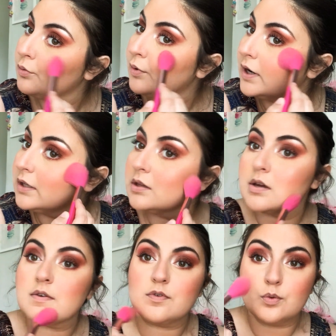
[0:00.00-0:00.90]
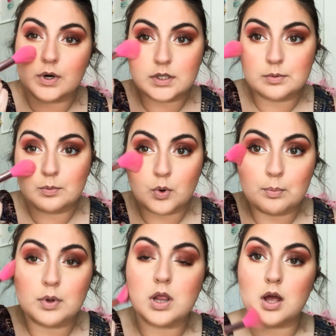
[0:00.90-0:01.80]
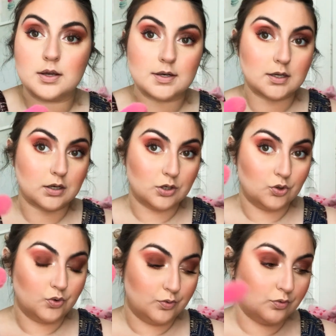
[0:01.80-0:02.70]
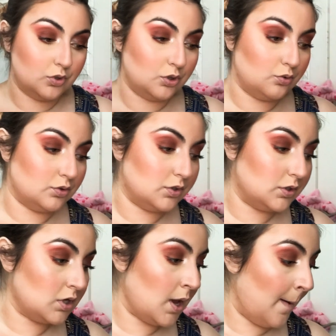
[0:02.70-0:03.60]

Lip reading: Right, like if you want it to be more blinding, you'd use